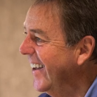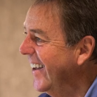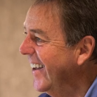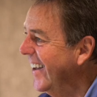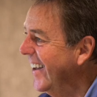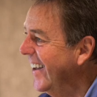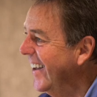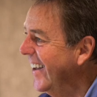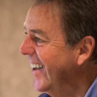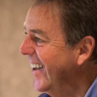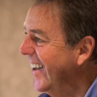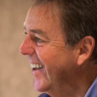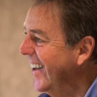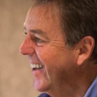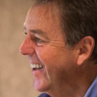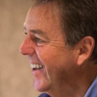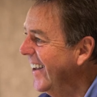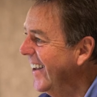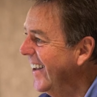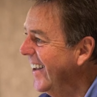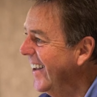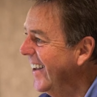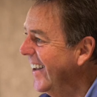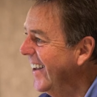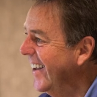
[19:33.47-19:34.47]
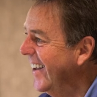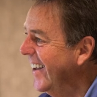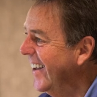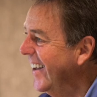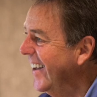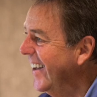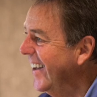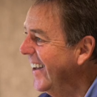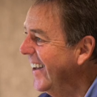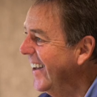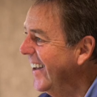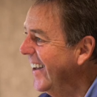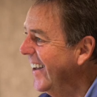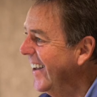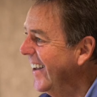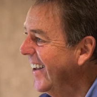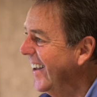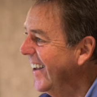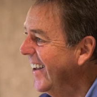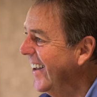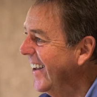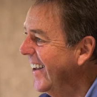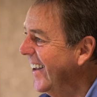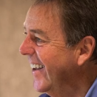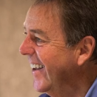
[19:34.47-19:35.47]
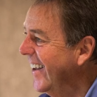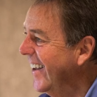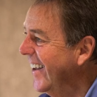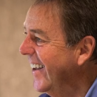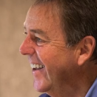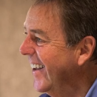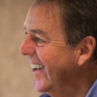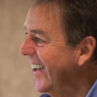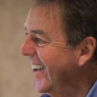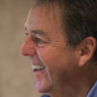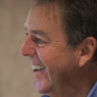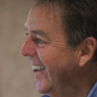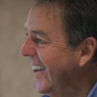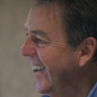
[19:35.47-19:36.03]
No one is speaking in this clip.